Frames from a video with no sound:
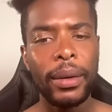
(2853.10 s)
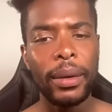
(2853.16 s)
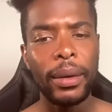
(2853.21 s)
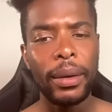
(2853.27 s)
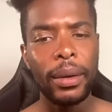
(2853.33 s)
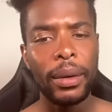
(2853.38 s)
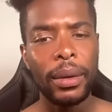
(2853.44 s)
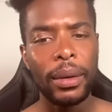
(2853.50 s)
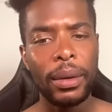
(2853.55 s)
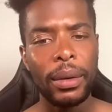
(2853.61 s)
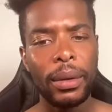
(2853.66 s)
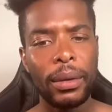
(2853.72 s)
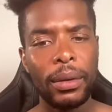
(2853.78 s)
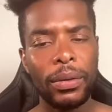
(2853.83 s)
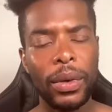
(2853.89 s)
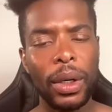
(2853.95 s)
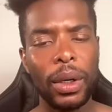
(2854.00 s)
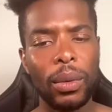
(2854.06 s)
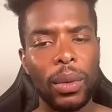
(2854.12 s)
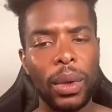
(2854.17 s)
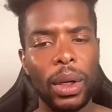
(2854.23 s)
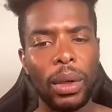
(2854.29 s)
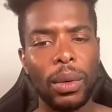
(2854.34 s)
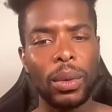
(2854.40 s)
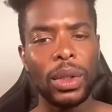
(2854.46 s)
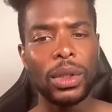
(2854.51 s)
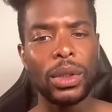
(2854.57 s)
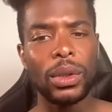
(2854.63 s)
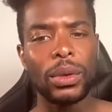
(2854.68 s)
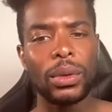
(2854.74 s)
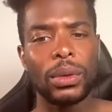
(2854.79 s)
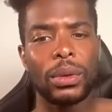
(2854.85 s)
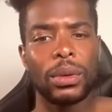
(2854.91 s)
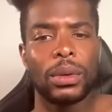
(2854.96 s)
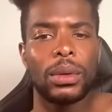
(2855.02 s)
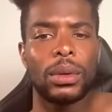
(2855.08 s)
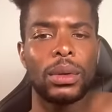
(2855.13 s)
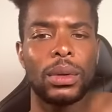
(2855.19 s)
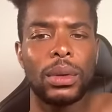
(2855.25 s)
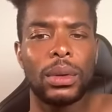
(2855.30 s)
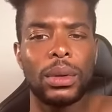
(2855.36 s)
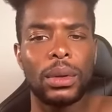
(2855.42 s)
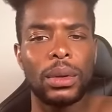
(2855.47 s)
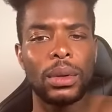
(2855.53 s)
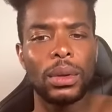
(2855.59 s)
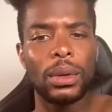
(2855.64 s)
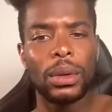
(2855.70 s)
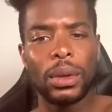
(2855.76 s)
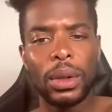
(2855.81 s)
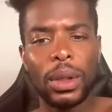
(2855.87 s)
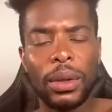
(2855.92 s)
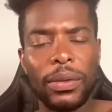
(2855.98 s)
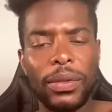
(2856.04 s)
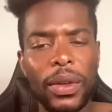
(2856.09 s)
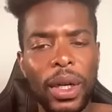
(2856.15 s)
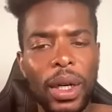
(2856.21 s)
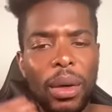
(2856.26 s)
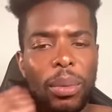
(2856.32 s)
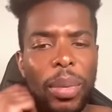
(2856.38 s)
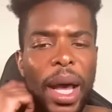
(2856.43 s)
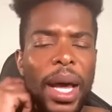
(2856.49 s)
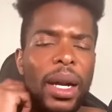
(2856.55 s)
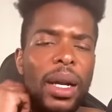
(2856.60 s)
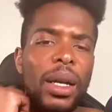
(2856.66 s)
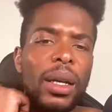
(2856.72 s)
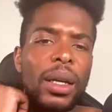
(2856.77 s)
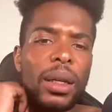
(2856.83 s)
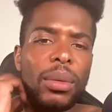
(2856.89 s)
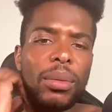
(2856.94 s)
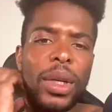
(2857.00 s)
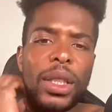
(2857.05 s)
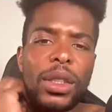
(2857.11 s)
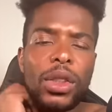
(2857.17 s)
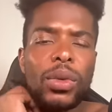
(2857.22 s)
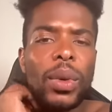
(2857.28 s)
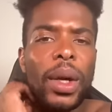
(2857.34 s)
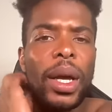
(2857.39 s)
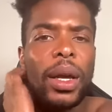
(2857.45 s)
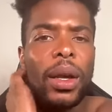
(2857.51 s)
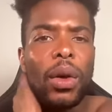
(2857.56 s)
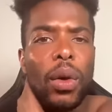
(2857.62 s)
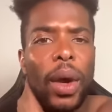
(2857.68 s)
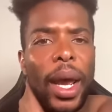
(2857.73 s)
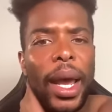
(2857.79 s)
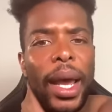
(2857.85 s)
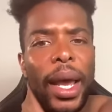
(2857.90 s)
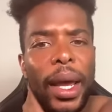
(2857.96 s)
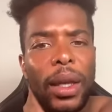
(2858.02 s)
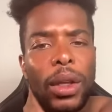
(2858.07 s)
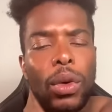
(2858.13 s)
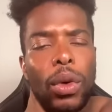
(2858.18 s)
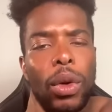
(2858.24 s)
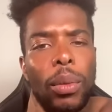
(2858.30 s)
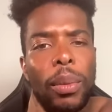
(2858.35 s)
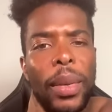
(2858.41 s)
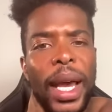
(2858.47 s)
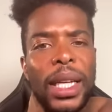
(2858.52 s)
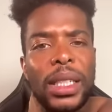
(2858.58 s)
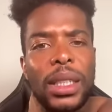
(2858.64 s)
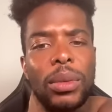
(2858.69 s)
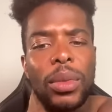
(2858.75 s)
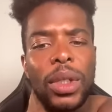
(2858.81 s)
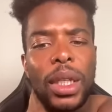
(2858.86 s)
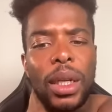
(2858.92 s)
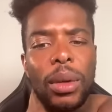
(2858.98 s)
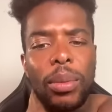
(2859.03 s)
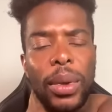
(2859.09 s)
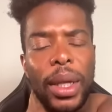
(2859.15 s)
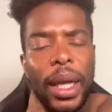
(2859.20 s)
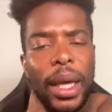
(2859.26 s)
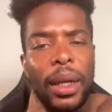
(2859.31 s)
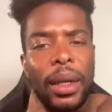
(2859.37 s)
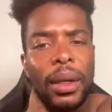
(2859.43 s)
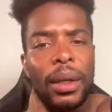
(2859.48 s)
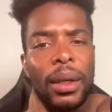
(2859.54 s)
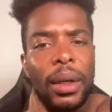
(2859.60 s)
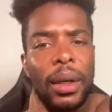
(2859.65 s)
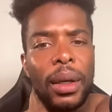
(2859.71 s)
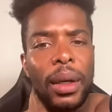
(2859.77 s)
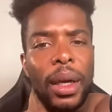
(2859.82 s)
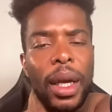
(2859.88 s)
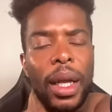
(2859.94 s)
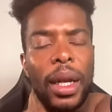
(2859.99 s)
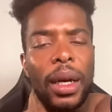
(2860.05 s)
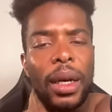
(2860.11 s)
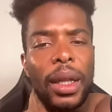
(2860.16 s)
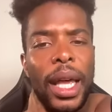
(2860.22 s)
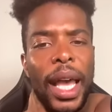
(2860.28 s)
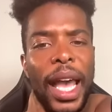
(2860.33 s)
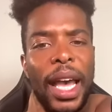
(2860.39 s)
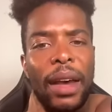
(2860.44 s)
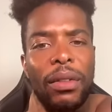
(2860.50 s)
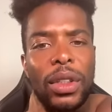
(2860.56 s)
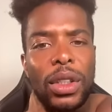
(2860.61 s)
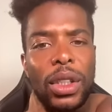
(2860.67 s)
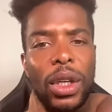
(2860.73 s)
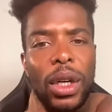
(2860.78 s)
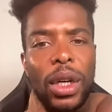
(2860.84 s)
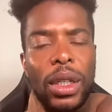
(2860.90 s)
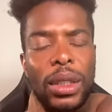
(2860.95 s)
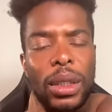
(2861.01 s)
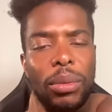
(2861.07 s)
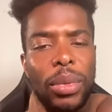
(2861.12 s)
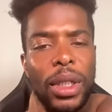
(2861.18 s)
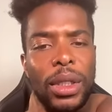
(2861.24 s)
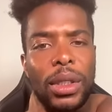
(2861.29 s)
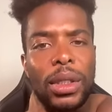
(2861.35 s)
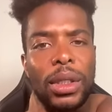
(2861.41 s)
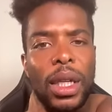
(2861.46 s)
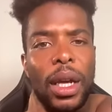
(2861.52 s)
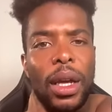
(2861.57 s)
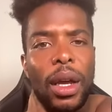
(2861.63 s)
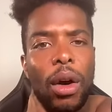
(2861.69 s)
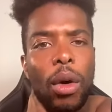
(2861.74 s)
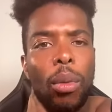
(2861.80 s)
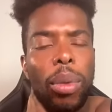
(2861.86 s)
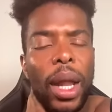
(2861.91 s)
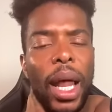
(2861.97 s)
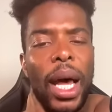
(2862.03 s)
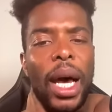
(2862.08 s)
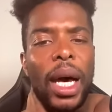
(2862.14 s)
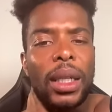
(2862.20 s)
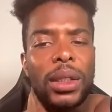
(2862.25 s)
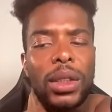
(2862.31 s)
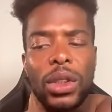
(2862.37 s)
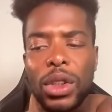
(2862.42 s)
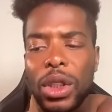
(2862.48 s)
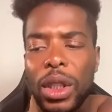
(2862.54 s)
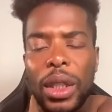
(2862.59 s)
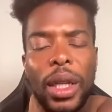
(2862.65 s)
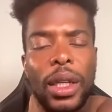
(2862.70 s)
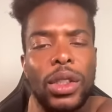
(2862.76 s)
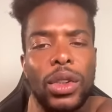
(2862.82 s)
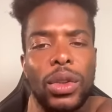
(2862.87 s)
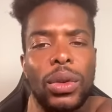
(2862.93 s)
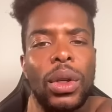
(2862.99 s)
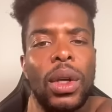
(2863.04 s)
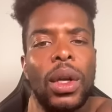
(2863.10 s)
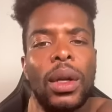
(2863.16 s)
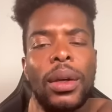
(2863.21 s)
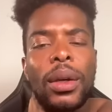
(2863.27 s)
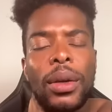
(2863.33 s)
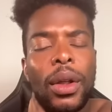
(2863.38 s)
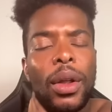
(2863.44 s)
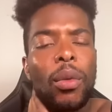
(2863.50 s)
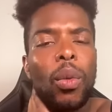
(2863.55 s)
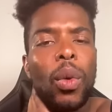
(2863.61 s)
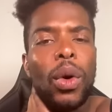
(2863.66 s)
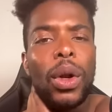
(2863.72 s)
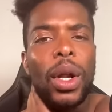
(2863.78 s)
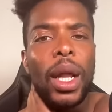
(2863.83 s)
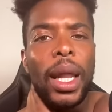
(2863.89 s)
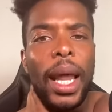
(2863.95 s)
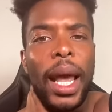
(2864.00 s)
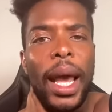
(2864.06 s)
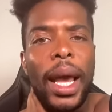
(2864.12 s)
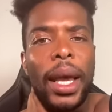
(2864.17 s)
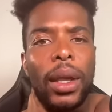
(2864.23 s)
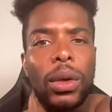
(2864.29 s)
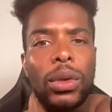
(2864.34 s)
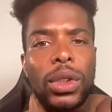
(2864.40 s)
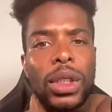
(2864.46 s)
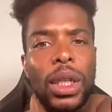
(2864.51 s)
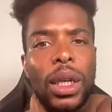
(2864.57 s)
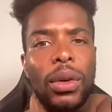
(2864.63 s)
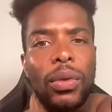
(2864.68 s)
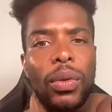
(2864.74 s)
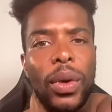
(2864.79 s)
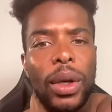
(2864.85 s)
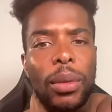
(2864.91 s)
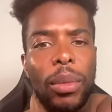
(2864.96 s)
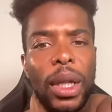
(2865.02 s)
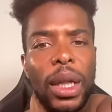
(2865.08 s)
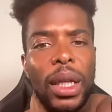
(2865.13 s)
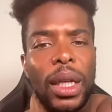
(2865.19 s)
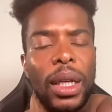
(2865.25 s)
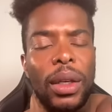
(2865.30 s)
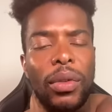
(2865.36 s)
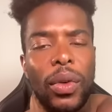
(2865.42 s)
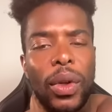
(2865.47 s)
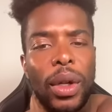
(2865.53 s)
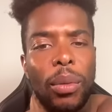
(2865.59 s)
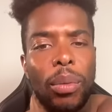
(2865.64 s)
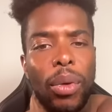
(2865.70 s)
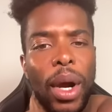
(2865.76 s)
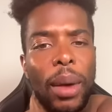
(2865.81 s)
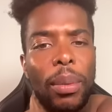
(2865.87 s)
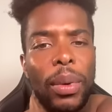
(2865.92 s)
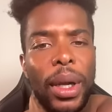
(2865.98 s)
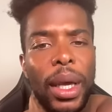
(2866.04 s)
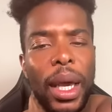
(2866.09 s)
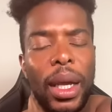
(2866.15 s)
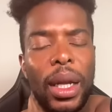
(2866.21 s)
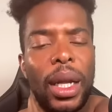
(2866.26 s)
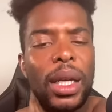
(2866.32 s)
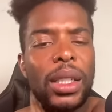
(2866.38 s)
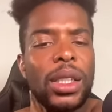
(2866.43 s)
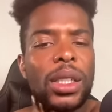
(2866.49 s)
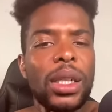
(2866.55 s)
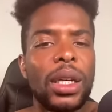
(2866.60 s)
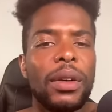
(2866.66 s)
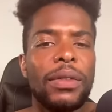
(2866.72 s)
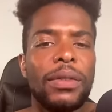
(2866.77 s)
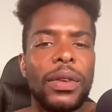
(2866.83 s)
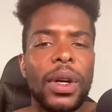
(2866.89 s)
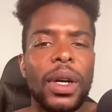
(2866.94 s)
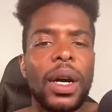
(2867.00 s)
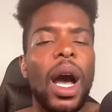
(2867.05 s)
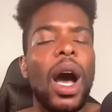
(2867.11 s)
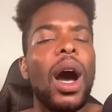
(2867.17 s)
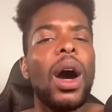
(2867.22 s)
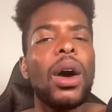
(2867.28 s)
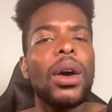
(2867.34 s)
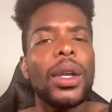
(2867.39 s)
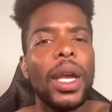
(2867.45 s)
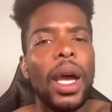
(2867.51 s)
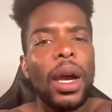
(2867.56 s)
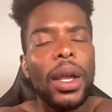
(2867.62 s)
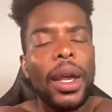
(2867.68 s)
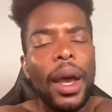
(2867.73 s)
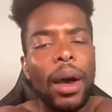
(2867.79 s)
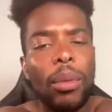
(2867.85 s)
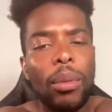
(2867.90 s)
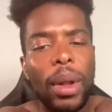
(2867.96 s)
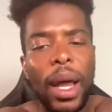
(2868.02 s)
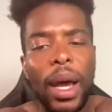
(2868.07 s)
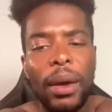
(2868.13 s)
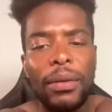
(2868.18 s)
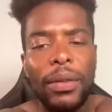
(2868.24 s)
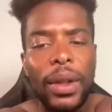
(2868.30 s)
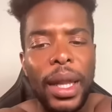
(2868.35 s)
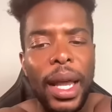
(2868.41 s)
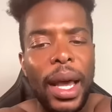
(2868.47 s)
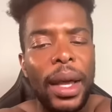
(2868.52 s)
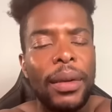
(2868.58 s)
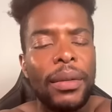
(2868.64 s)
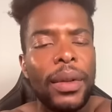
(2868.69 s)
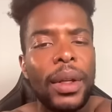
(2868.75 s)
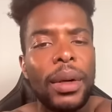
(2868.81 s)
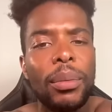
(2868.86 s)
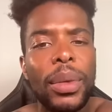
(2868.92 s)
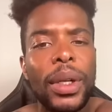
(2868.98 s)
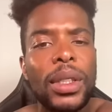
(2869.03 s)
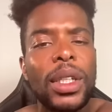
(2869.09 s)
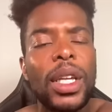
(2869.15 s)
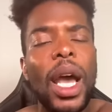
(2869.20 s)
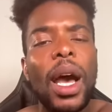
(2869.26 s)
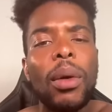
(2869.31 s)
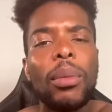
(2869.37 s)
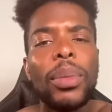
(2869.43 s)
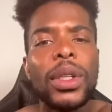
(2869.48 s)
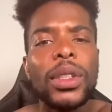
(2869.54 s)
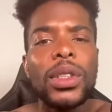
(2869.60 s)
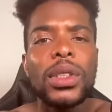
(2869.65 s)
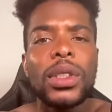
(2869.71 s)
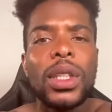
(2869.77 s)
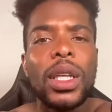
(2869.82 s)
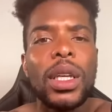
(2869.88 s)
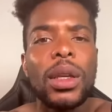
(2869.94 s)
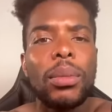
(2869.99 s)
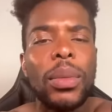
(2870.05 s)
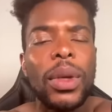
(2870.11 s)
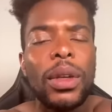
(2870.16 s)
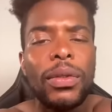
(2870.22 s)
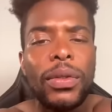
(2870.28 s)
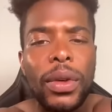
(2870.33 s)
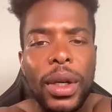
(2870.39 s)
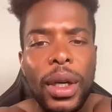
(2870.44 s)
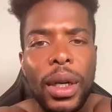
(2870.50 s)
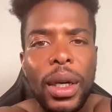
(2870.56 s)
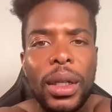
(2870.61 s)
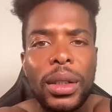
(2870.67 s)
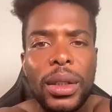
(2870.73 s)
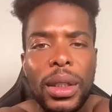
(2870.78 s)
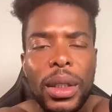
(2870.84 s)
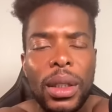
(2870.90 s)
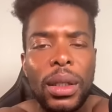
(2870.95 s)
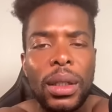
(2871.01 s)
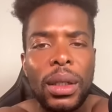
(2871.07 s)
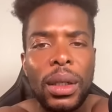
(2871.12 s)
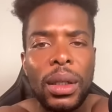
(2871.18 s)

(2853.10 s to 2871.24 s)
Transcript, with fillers: Fuck wrong with you. The fuck up out of here. Bitch, you ain't cried. You a master manipulator. And other avatars and bitches that on blogs and shit that you want to align yourself with, believing and propagating that shit. Fuck all y'all. Y'all blocked for life. Them bitch, y'all bitches need me for content.